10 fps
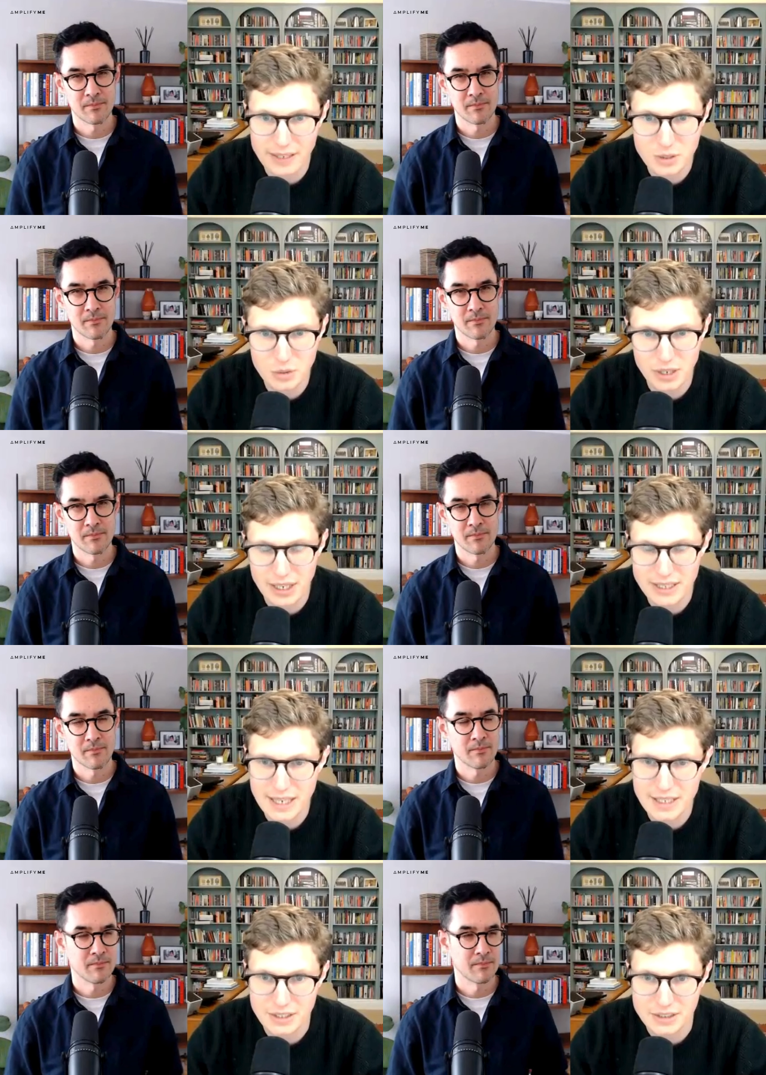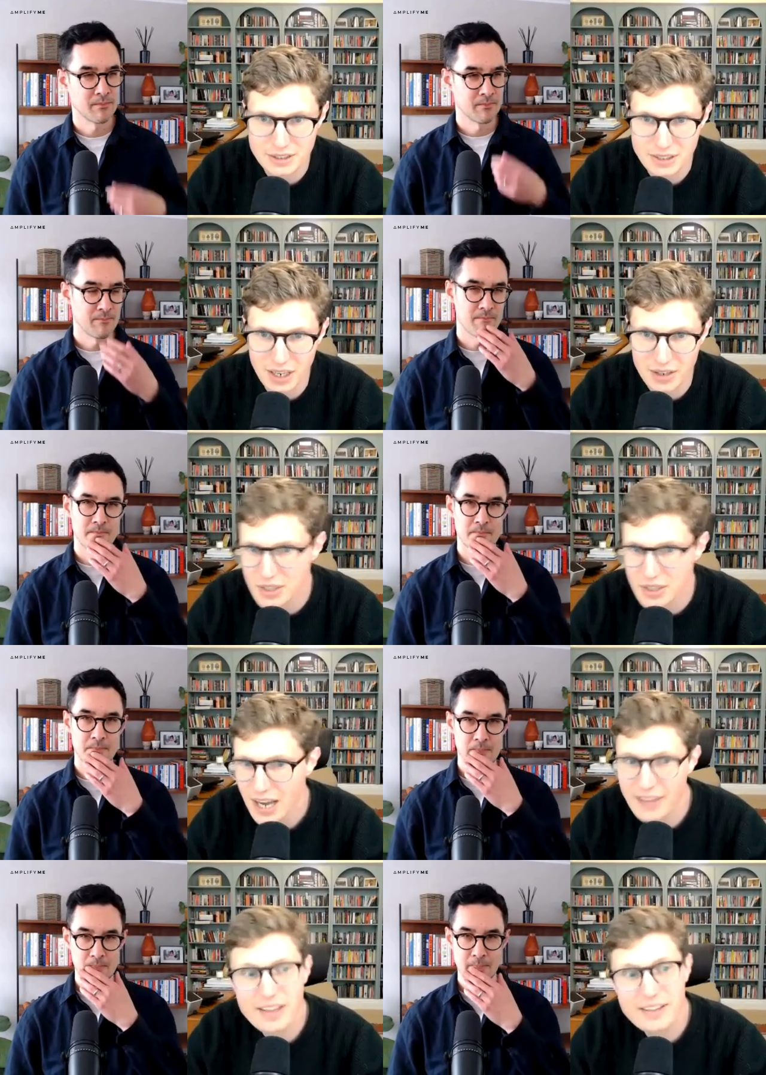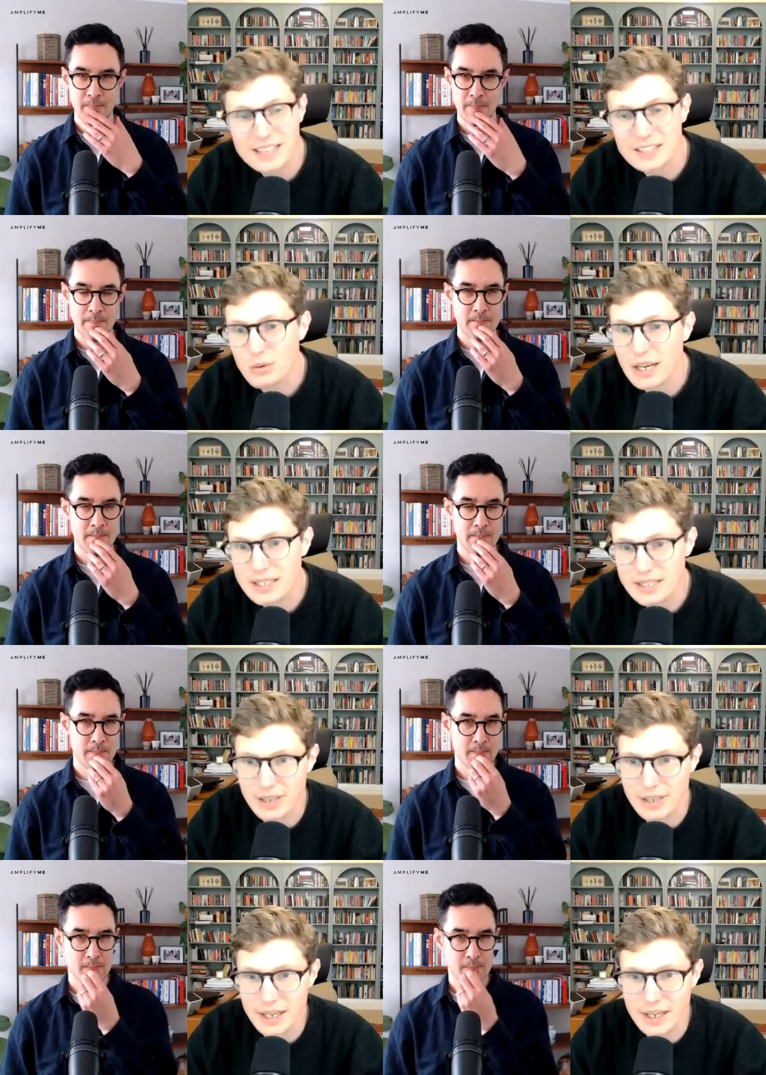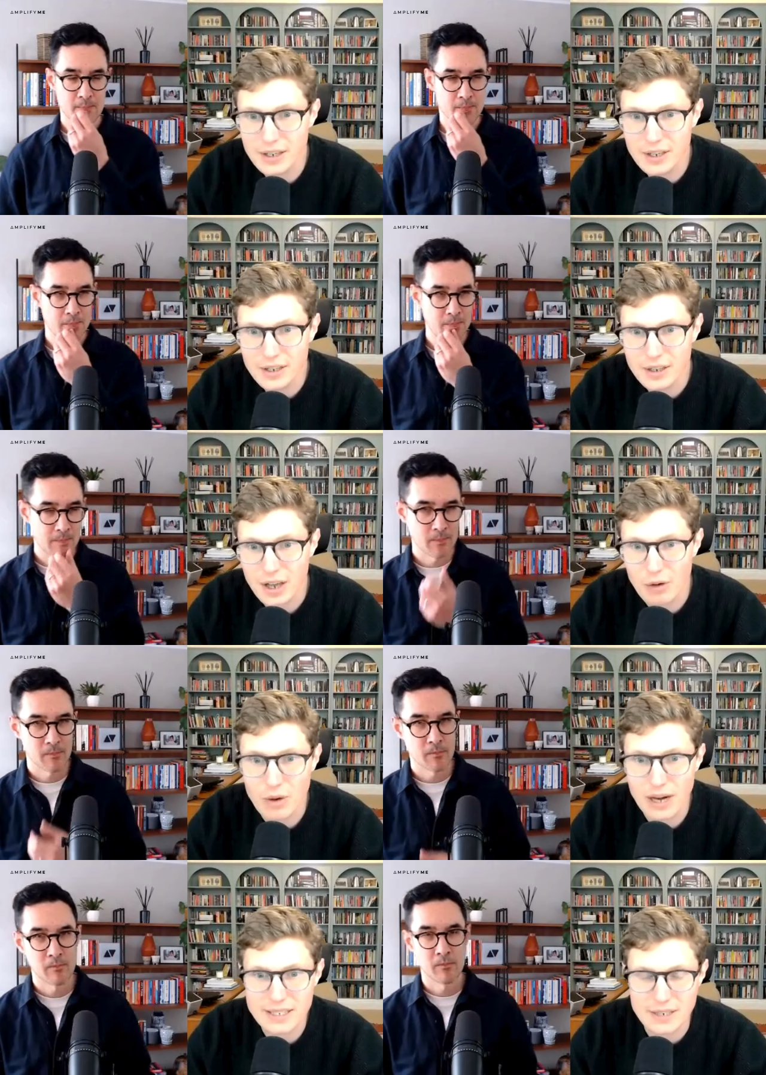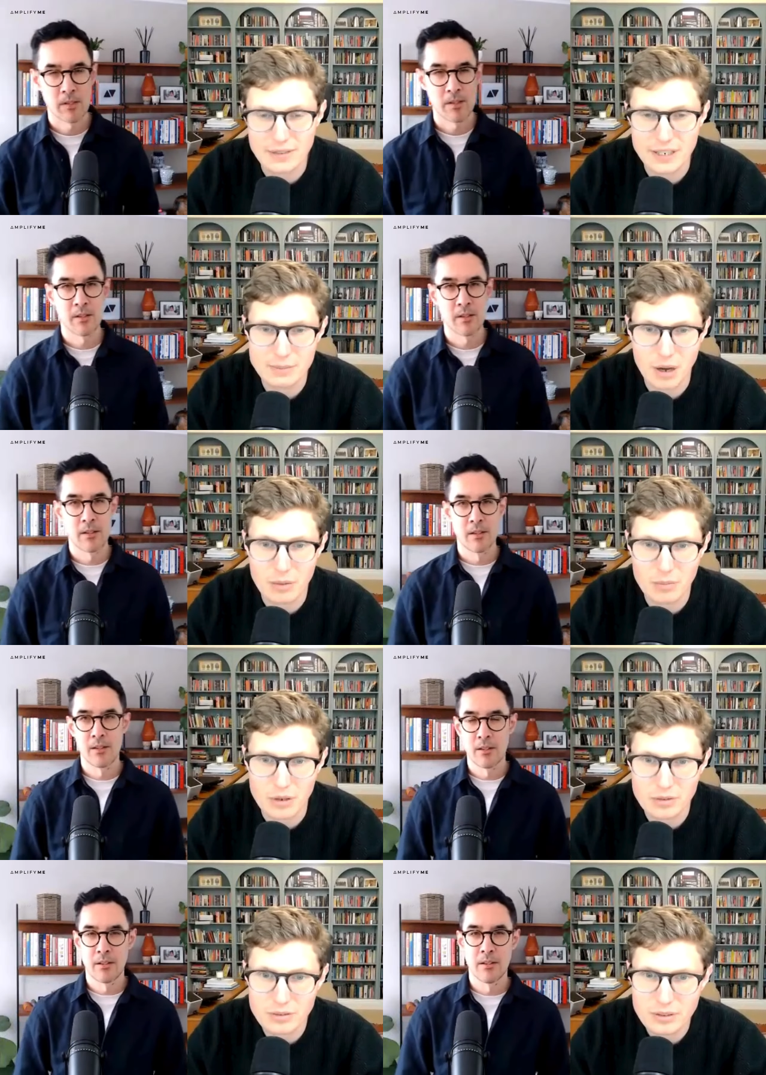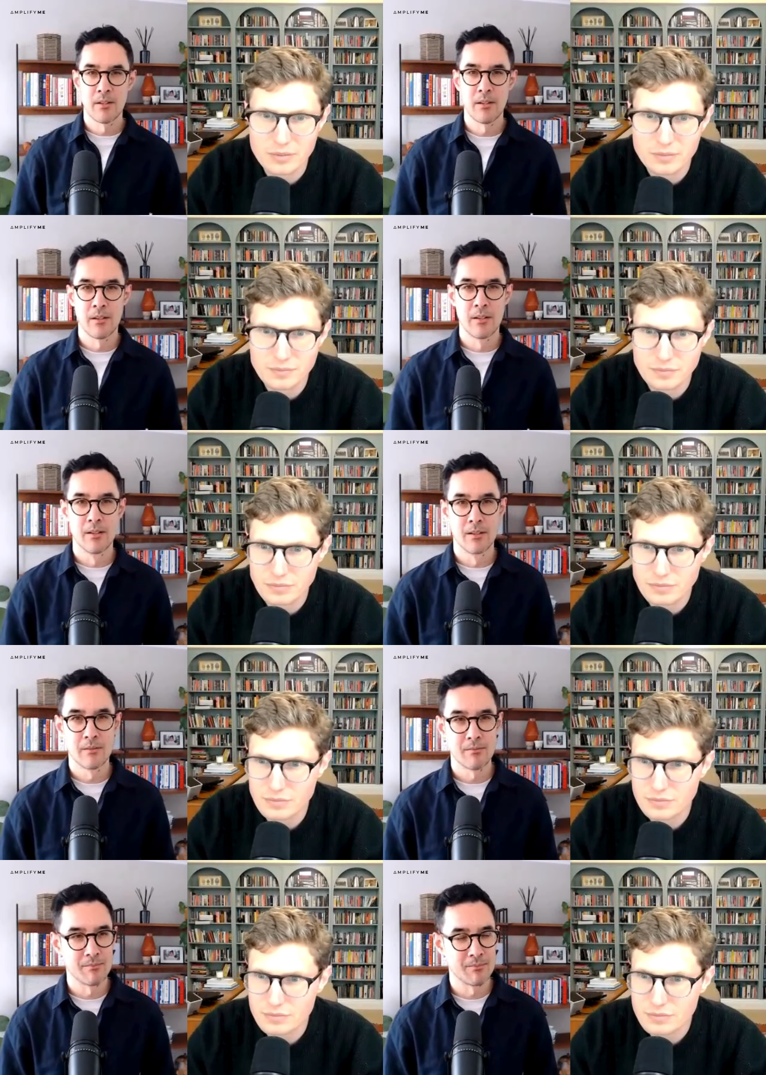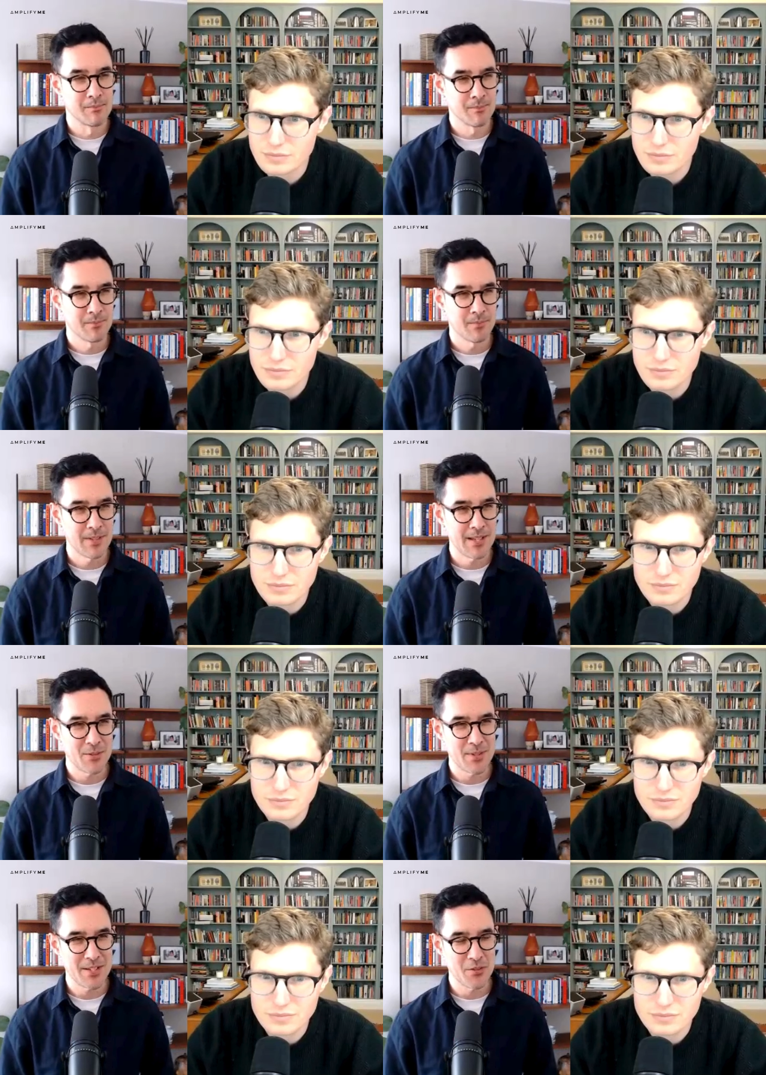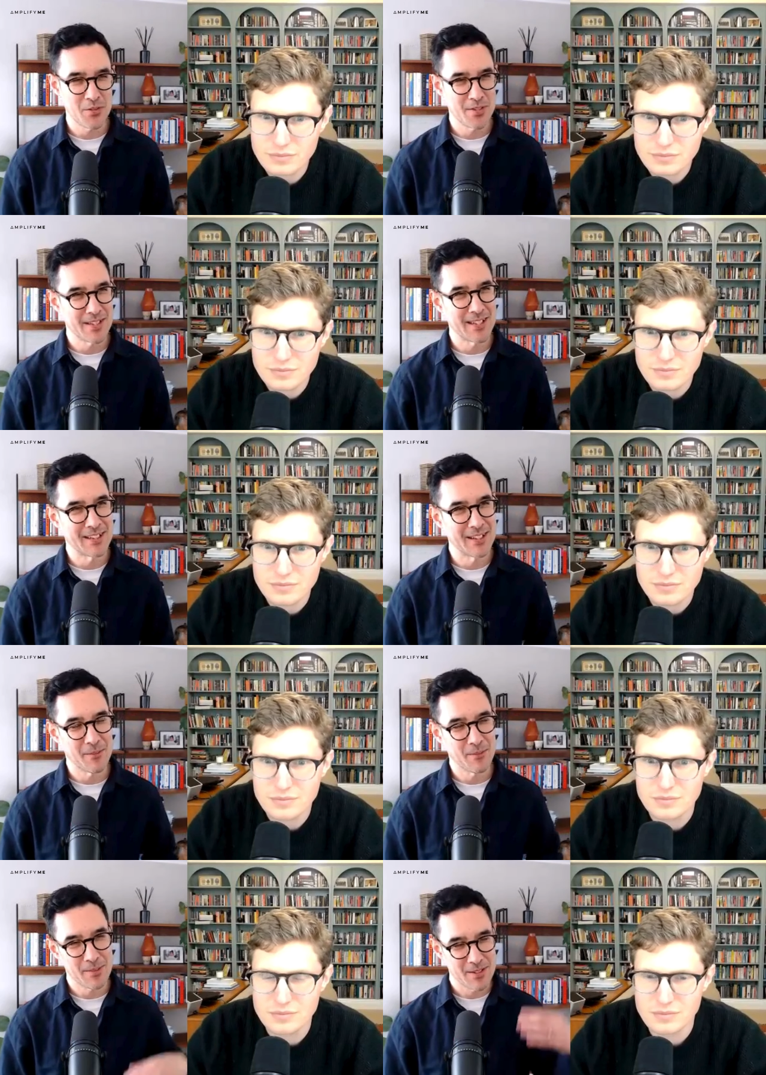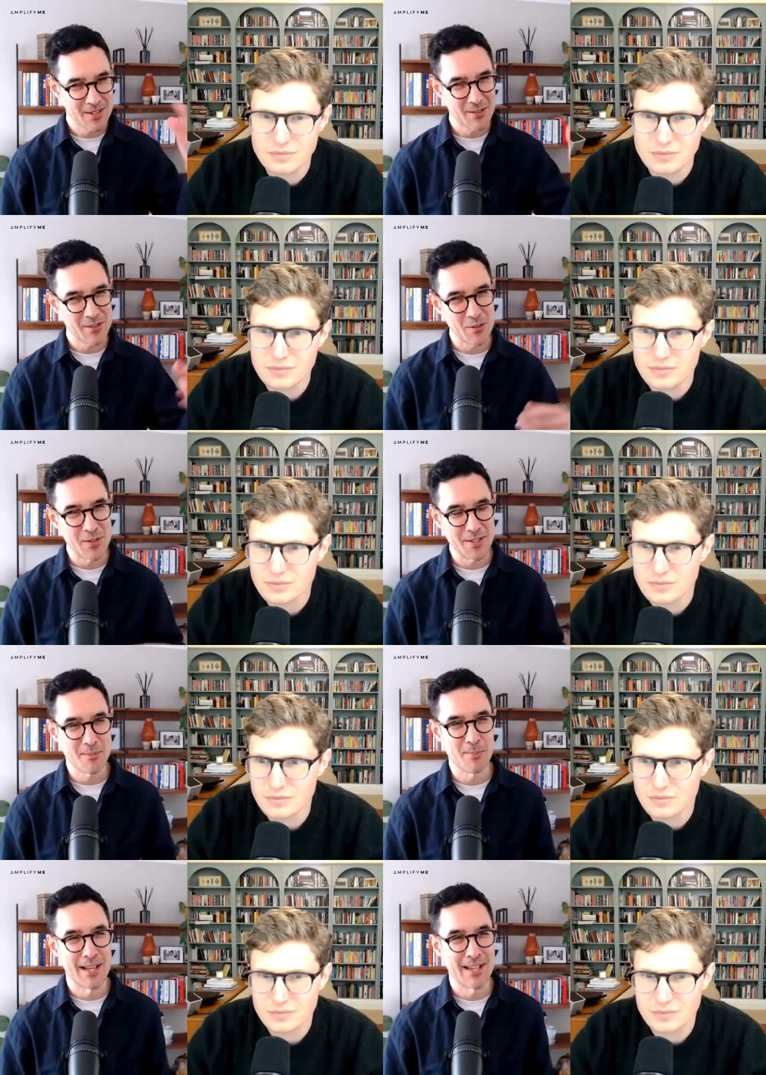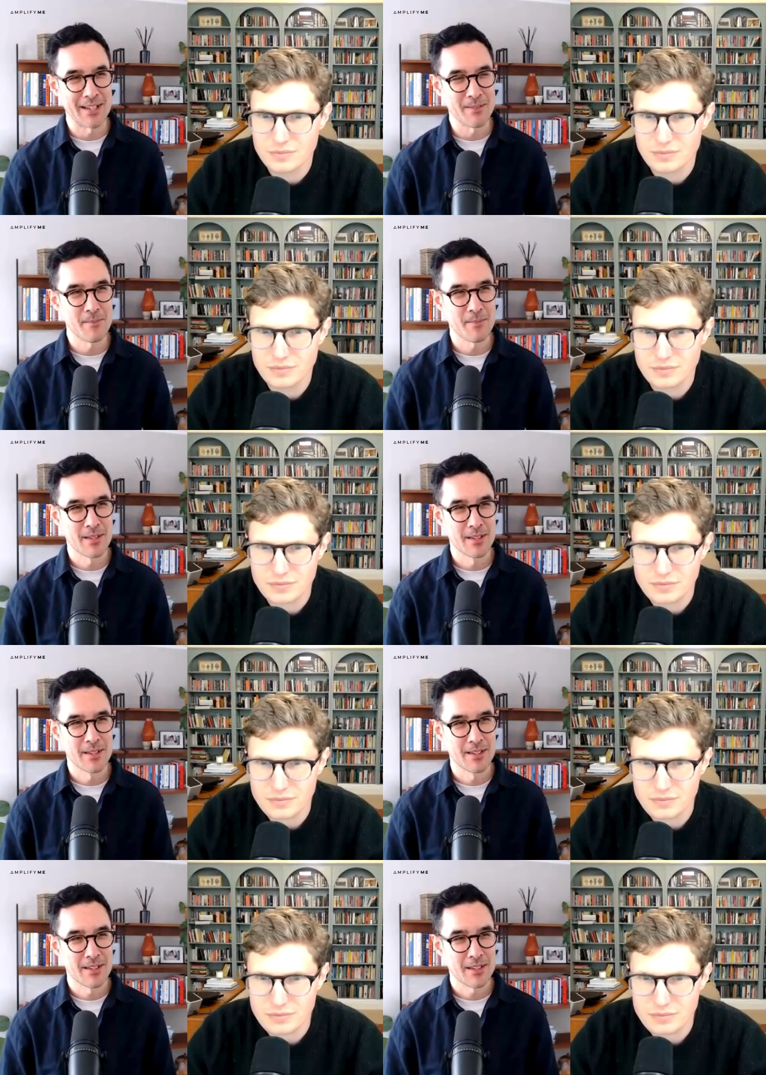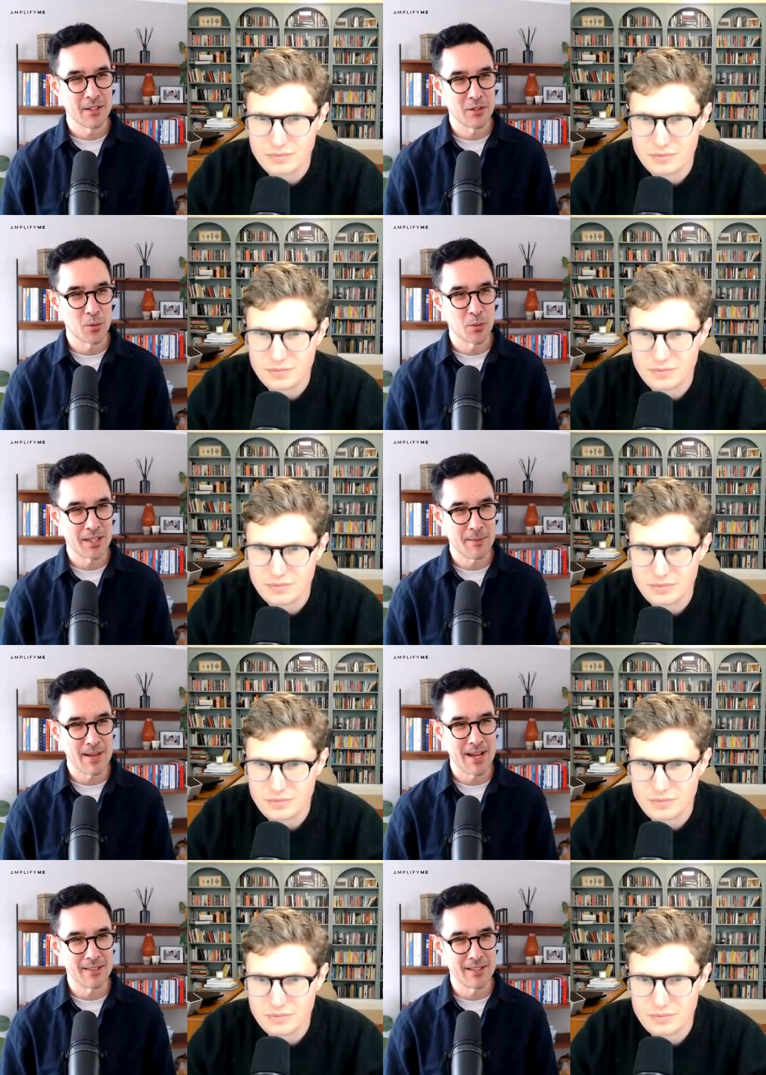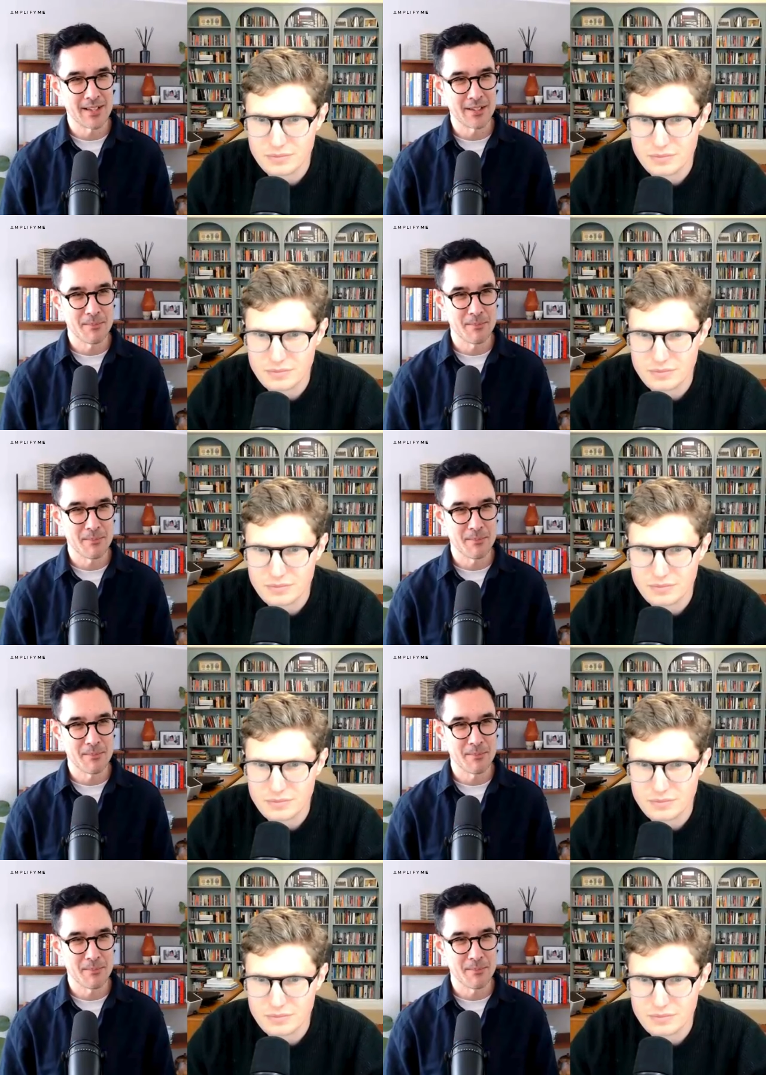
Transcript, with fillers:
Speaker 1: by these organizations. So I think that's a relatively a relatively smart move.
Speaker 2: Mm. Yeah, it's always interesting, like just hearing you explain, you know, talking about the other